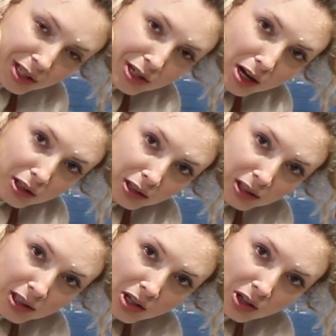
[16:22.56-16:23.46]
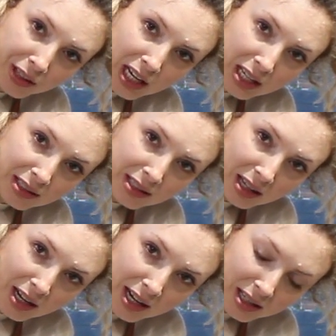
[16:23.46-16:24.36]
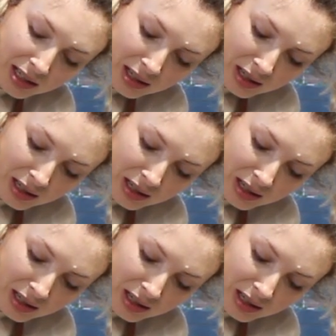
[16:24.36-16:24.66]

knuckle on the inside,